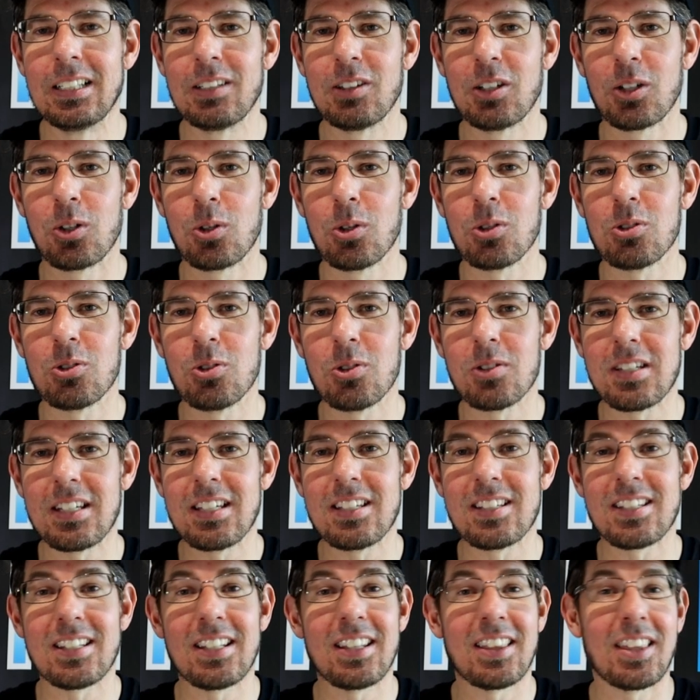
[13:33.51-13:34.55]
The good news
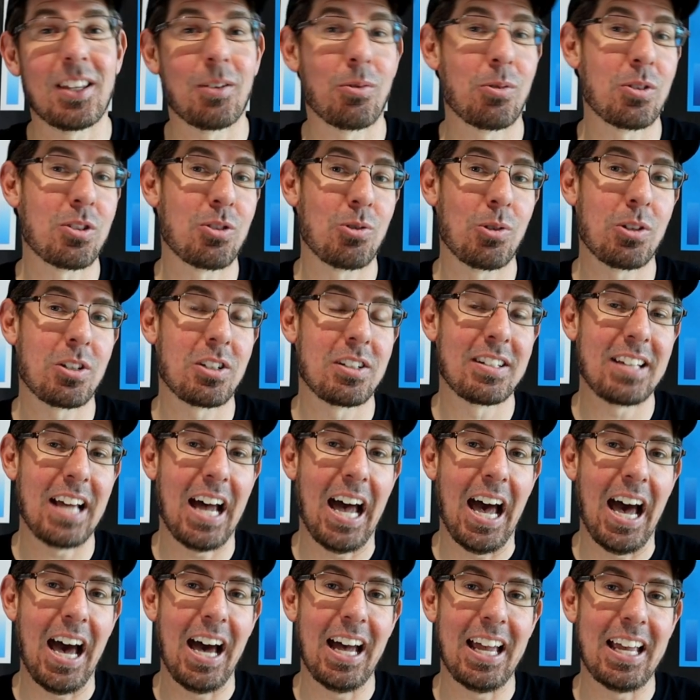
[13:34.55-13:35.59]
is the restrictions
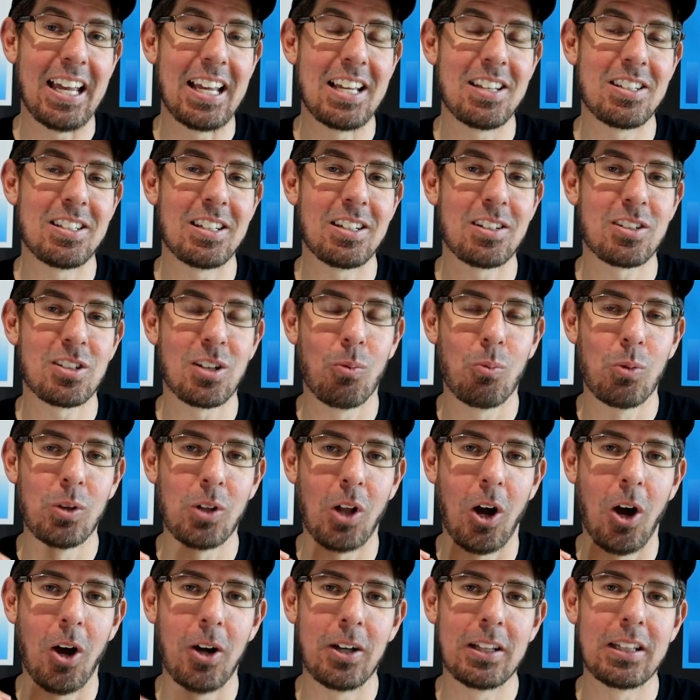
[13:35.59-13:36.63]
are easing, so it
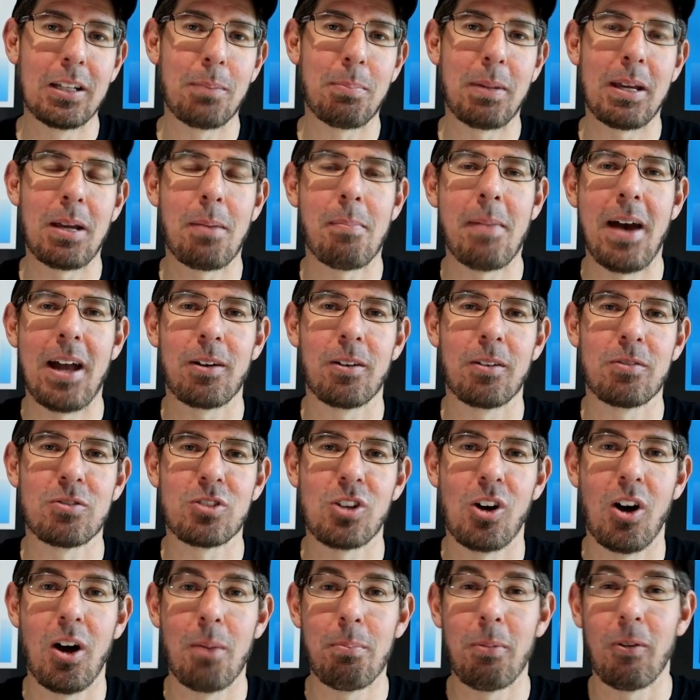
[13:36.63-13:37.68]
will only be a matter of
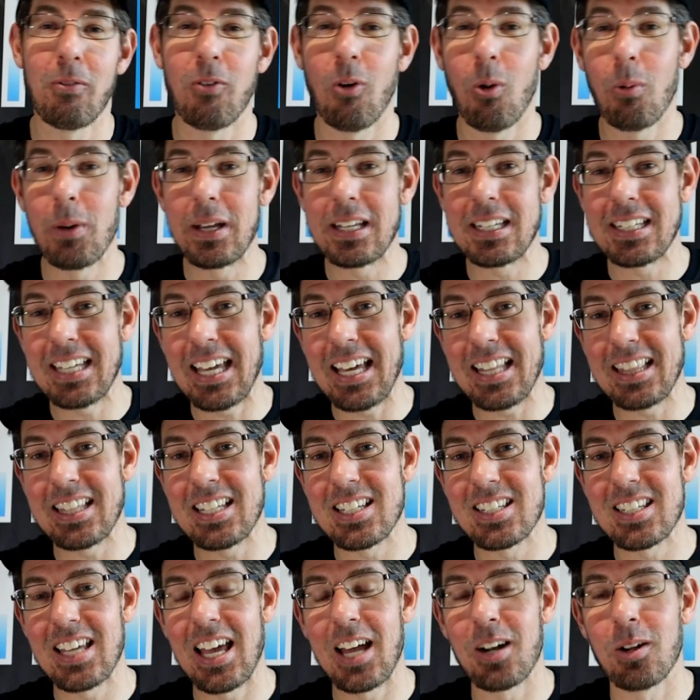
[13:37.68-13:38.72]
time before we get
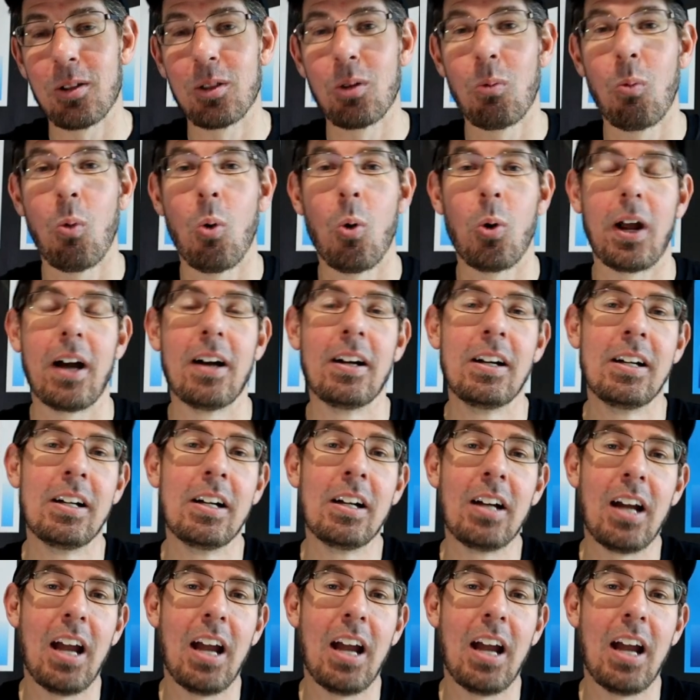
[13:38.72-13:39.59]
this out on the water